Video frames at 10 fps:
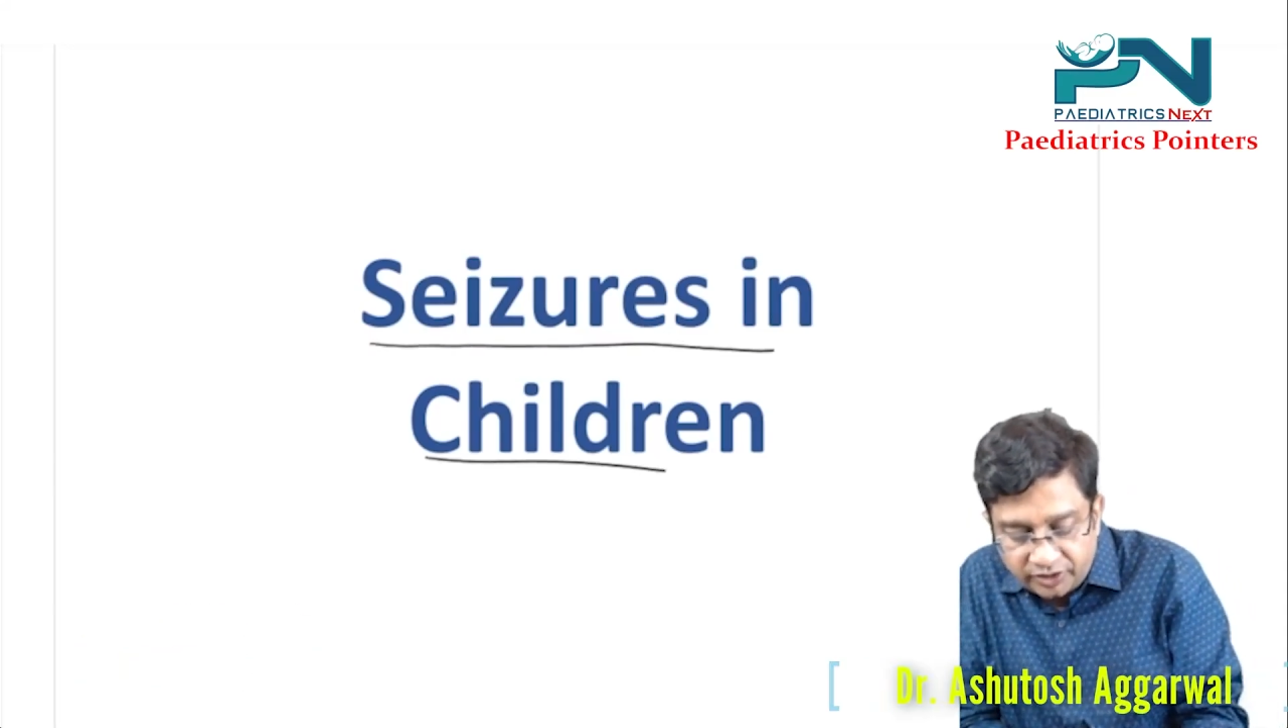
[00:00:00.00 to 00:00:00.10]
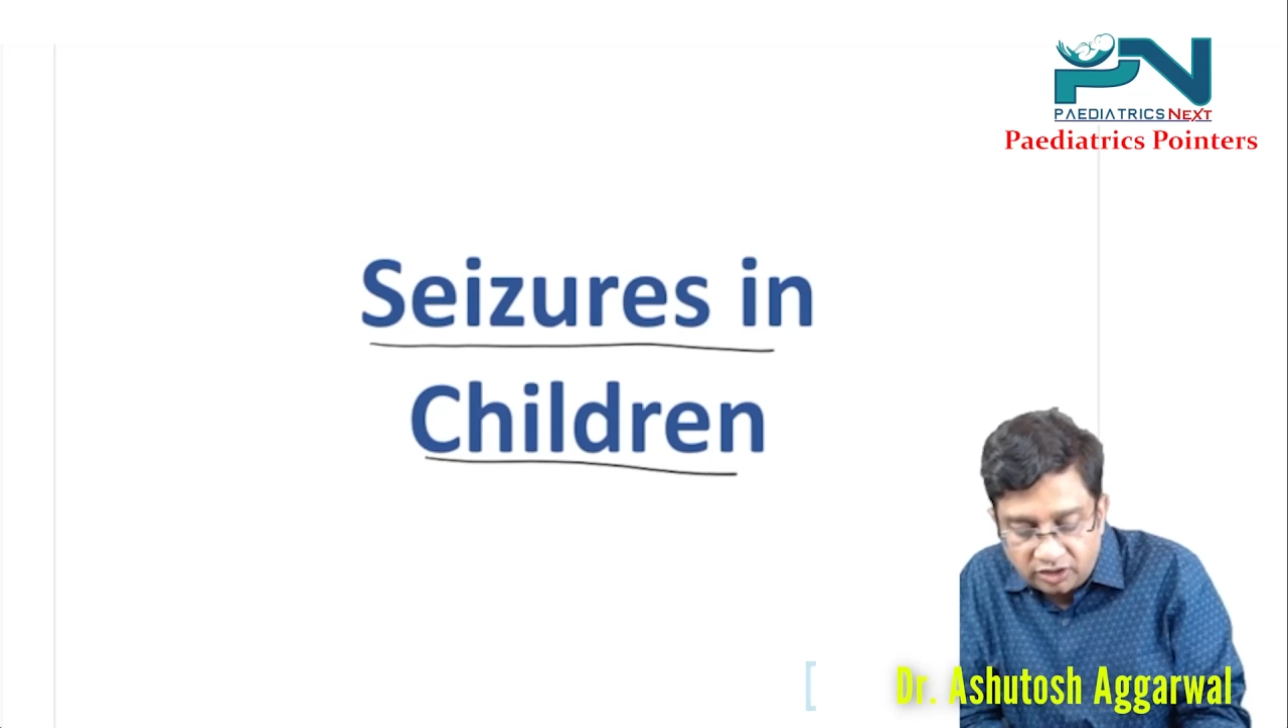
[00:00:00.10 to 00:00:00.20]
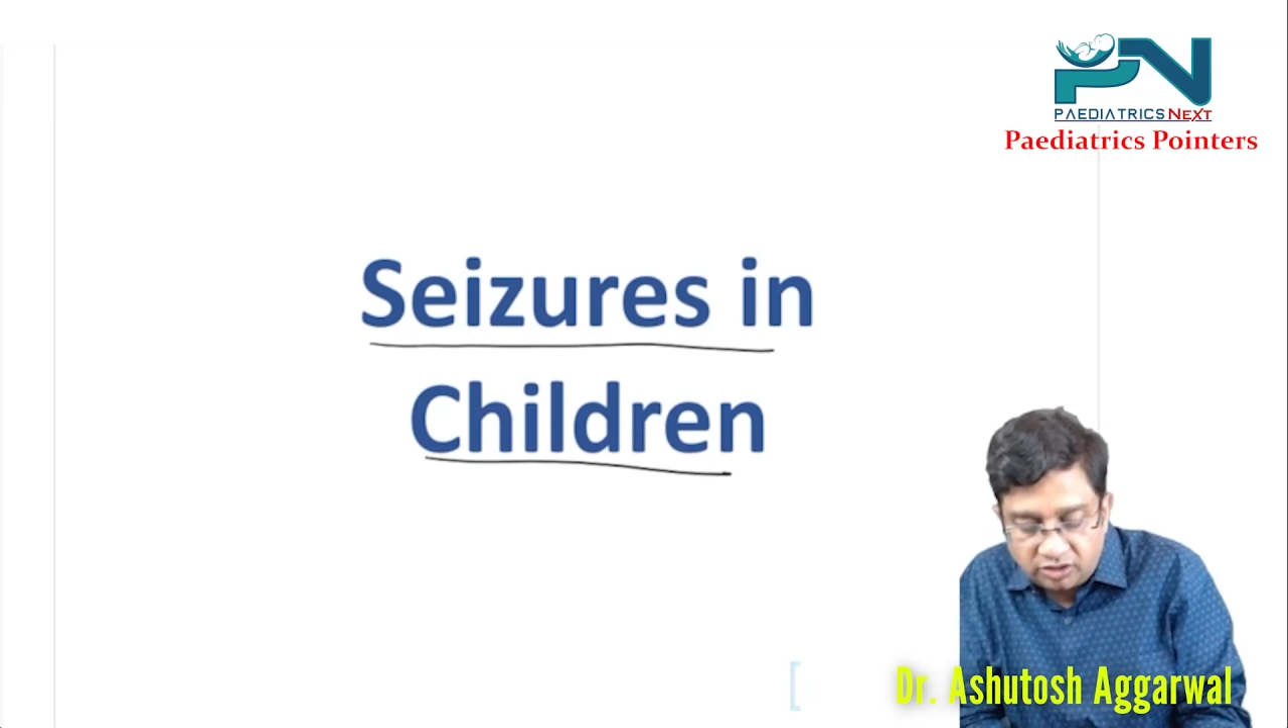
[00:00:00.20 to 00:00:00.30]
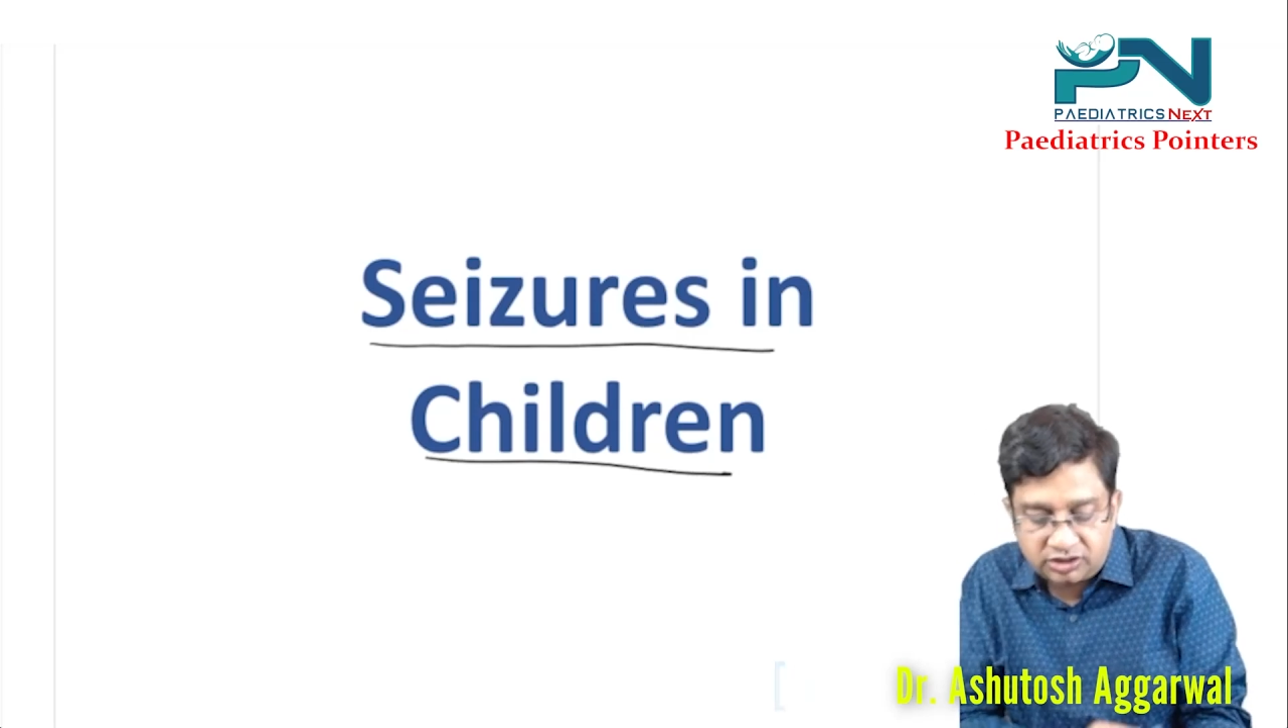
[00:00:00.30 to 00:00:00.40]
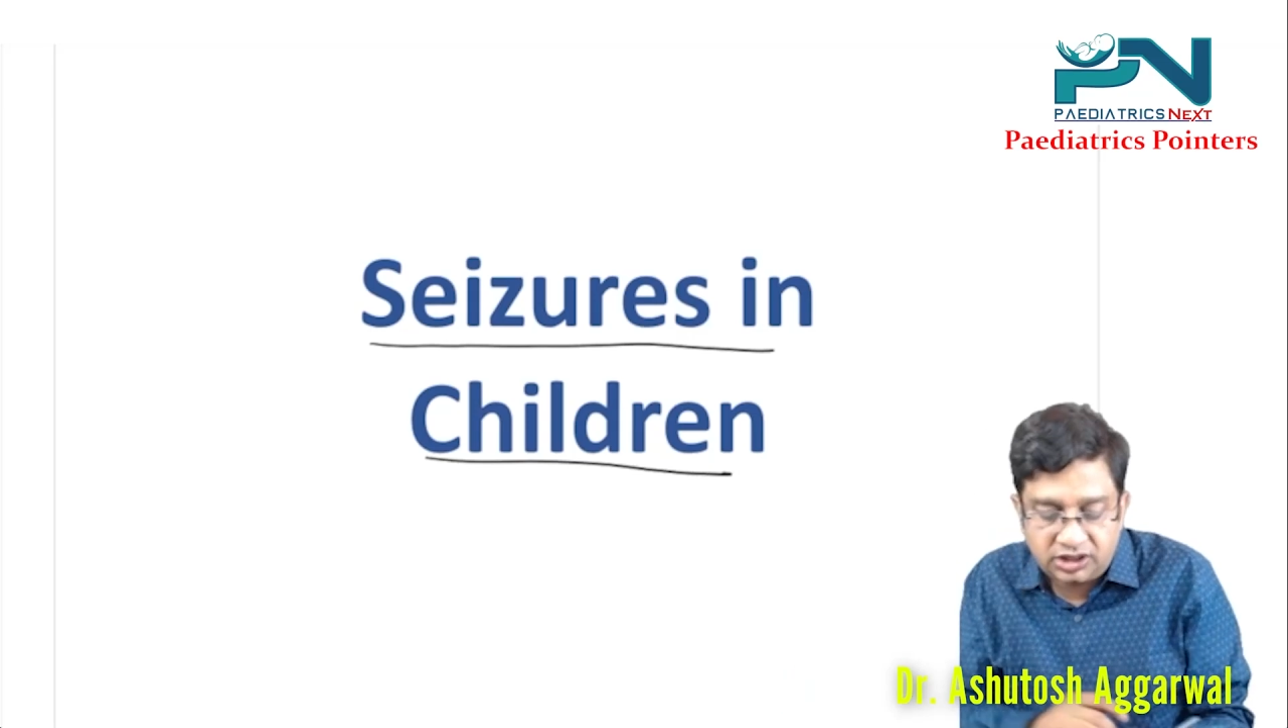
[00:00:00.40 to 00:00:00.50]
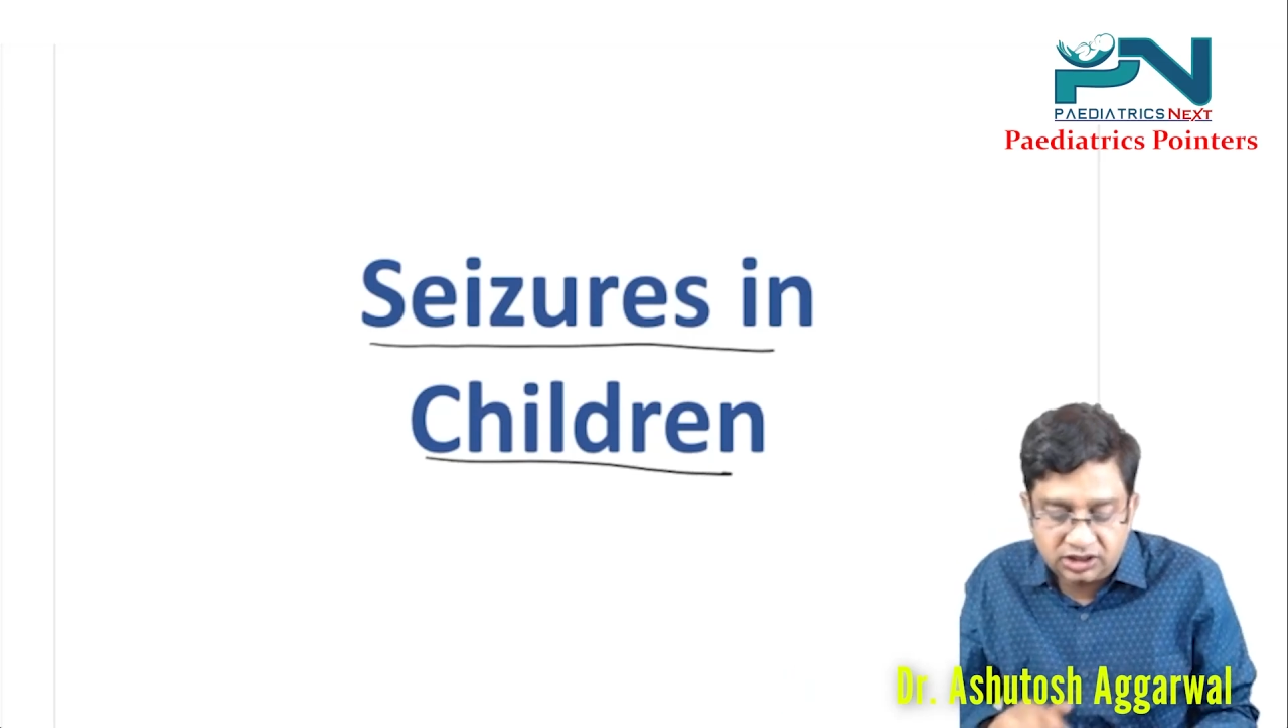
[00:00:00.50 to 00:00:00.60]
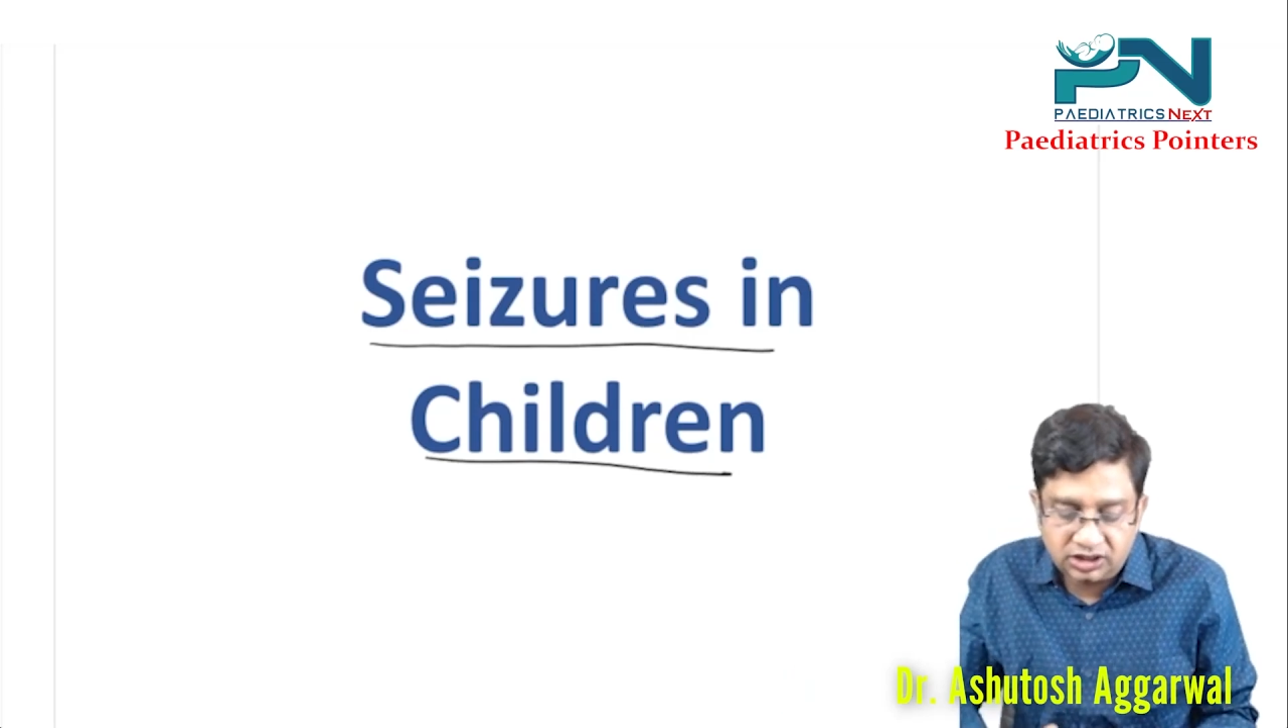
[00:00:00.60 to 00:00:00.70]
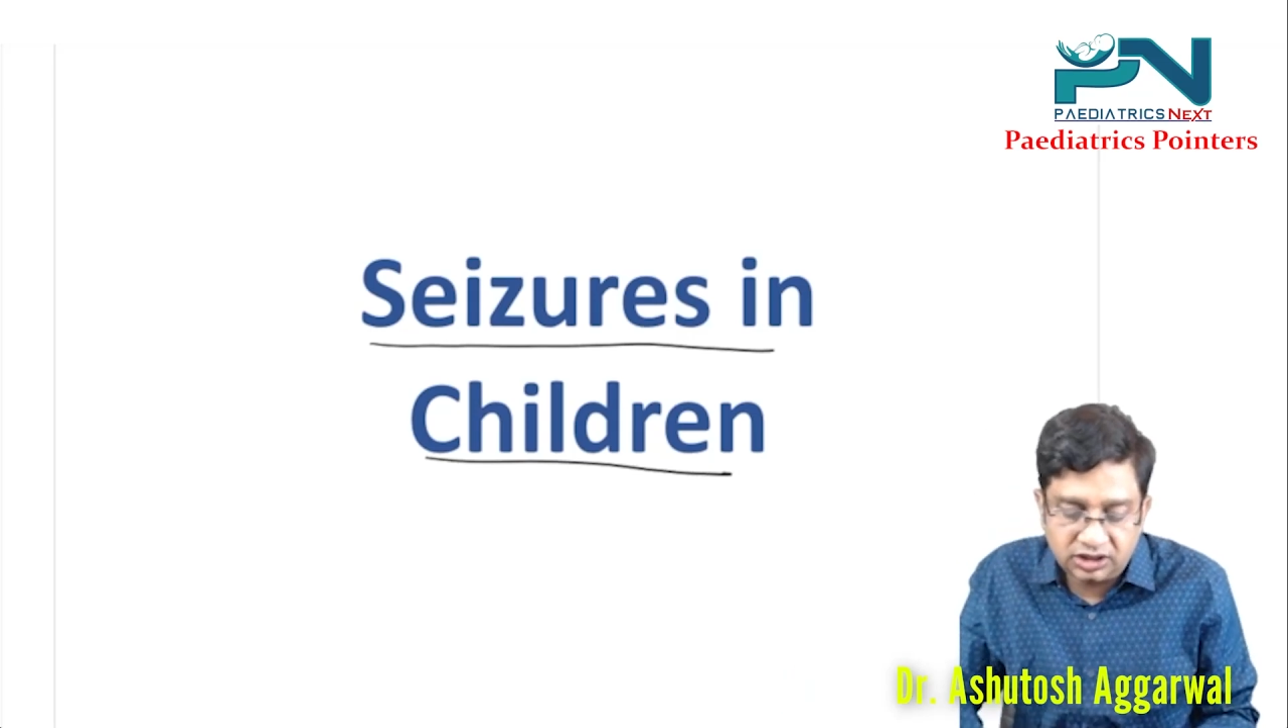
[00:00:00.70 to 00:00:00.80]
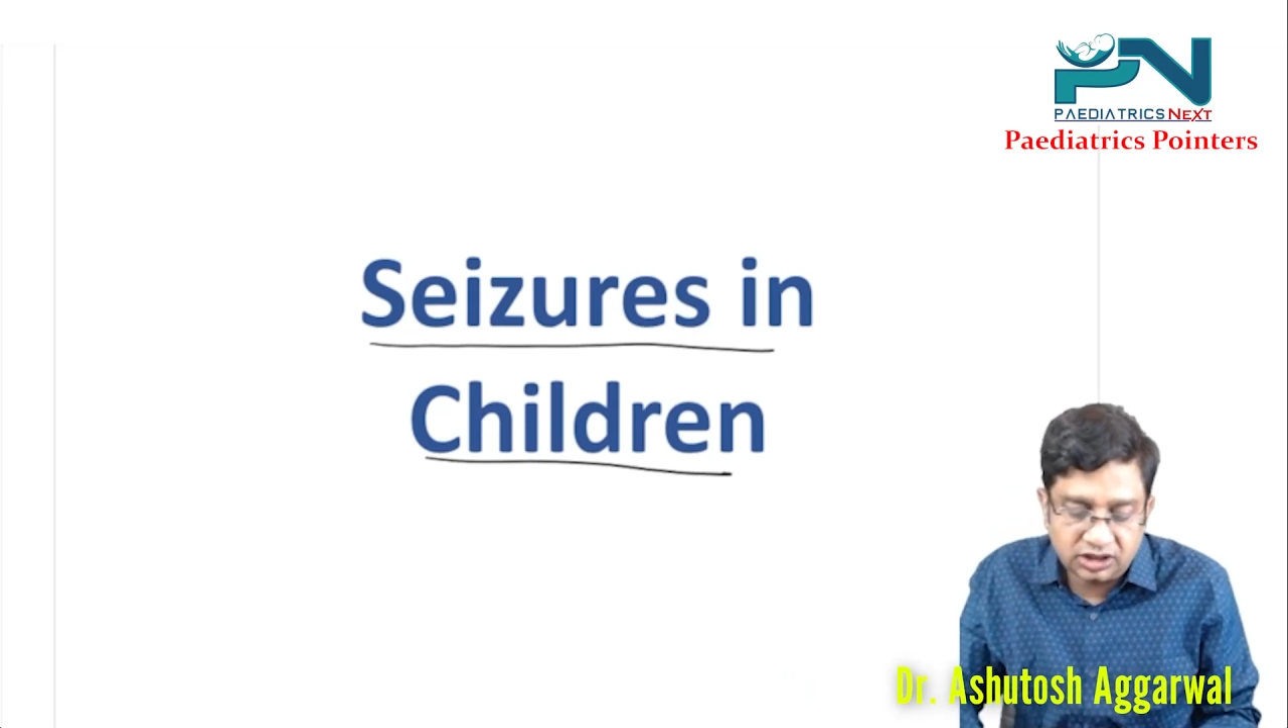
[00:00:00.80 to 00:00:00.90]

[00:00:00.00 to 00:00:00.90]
Now, seizures in